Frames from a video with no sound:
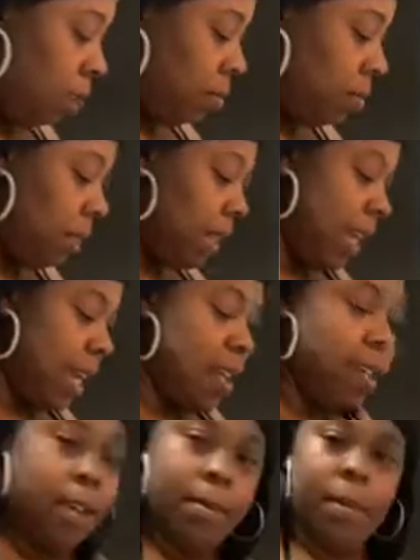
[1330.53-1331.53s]
But yeah,
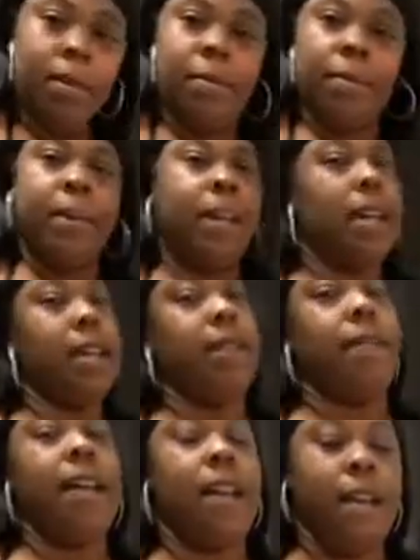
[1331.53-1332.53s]
you come home from a 9 to
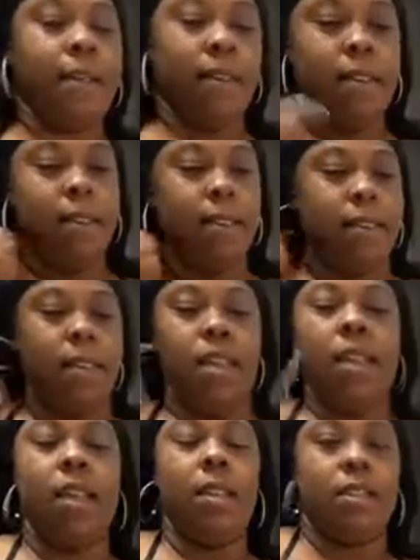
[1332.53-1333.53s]
5.
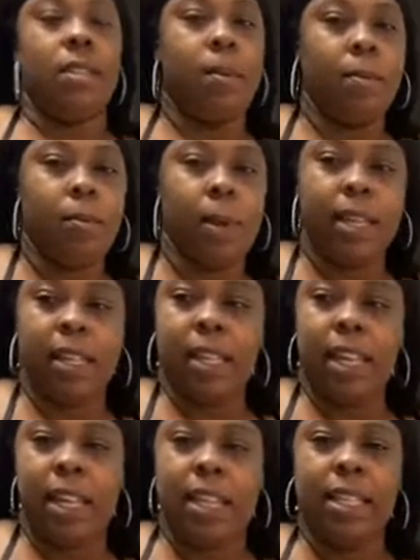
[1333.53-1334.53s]
Something quick and
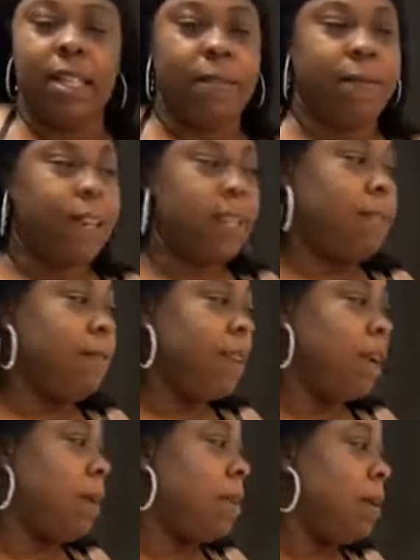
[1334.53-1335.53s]
easy to feed the
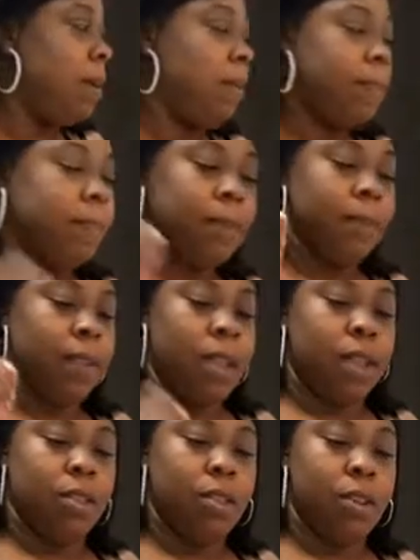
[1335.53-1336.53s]
family.
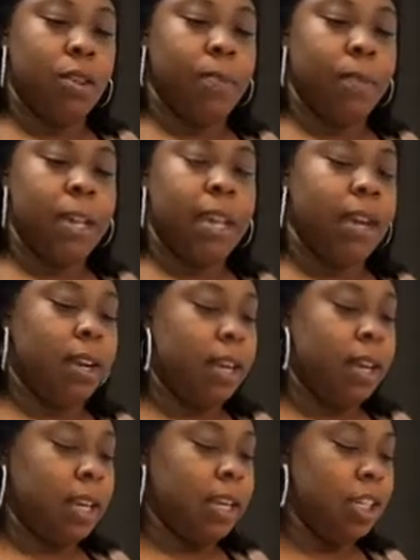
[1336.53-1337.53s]
Throw them in there,
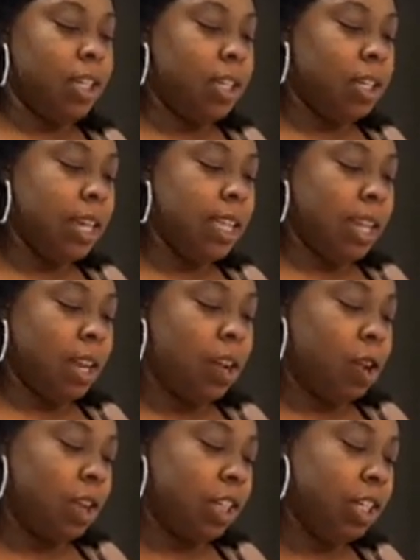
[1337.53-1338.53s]
and it shouldn't take that
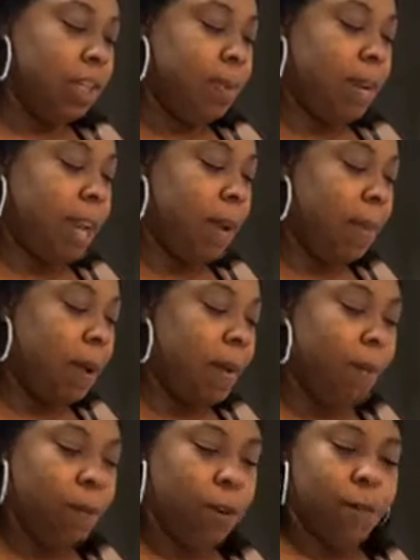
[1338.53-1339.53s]
long. It should be like about
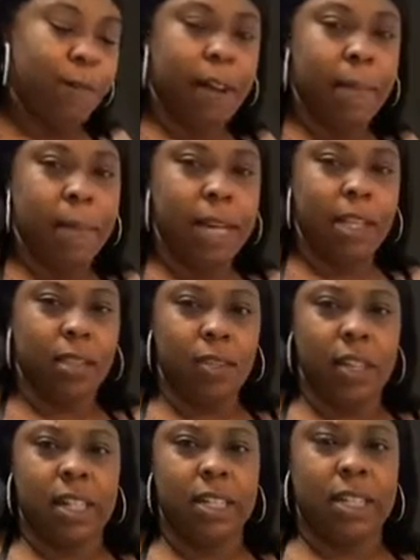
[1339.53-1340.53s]
4 to 5 minutes on
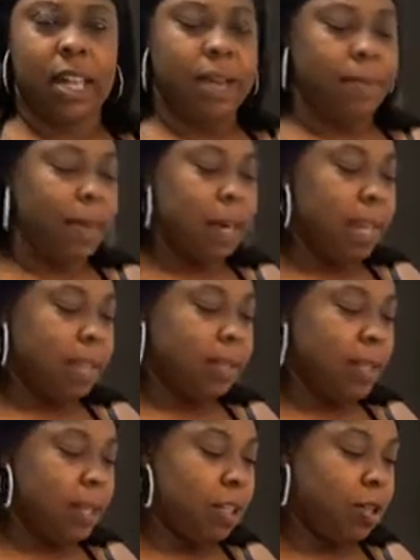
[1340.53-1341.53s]
each side, but I like to
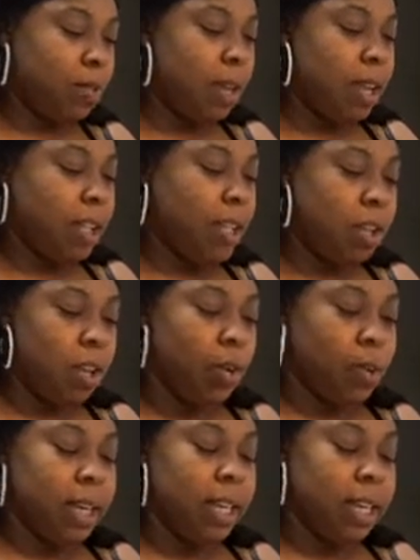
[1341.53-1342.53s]
make sure mine is all the
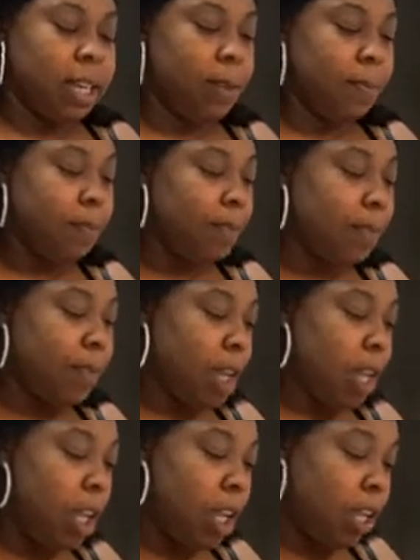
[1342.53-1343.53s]
way done.
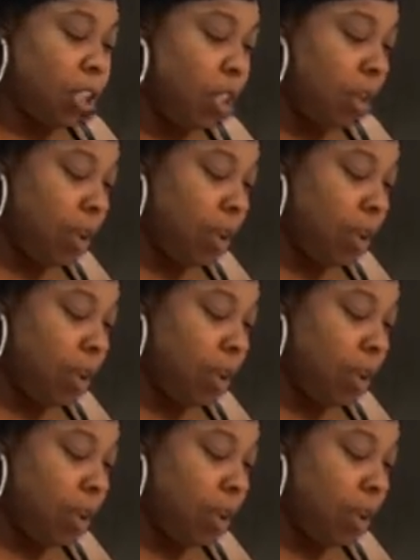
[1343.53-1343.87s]
So